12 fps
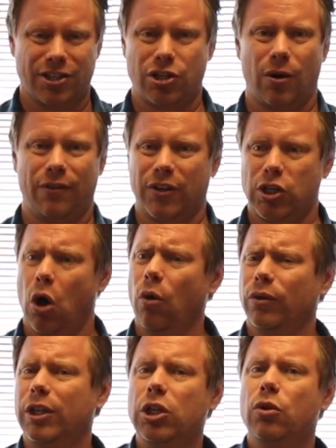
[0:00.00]
So if it's
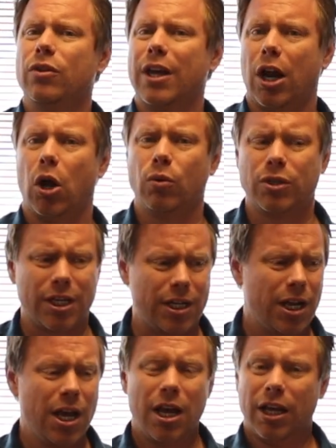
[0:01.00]
only you that owns
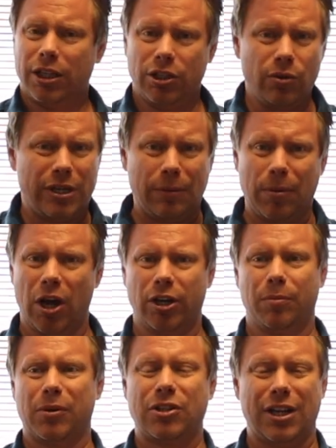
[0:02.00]
it, you keep
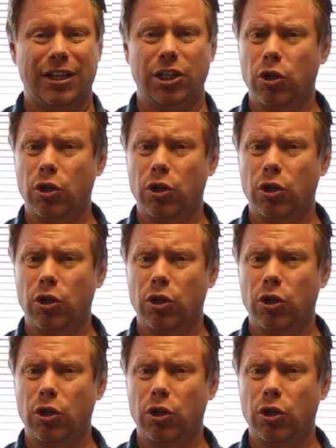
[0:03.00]
100%.